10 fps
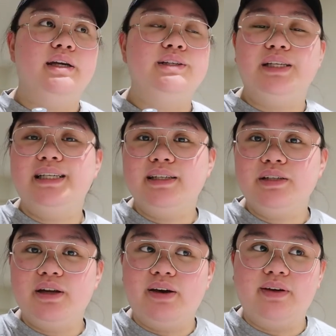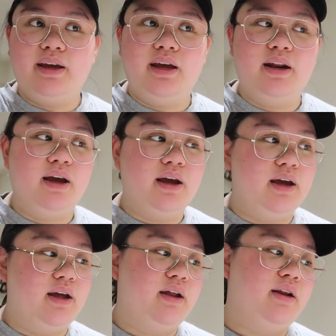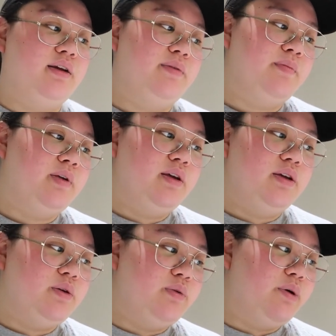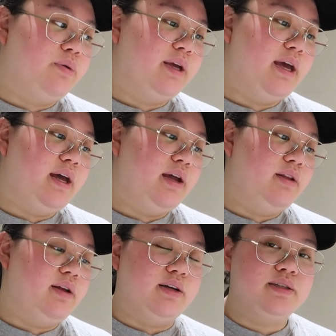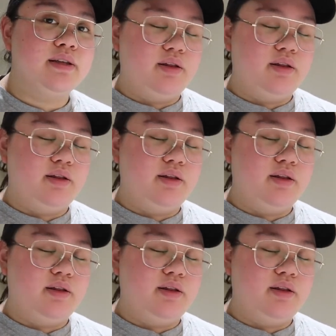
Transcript: It's easy to navigate and you won't get lost.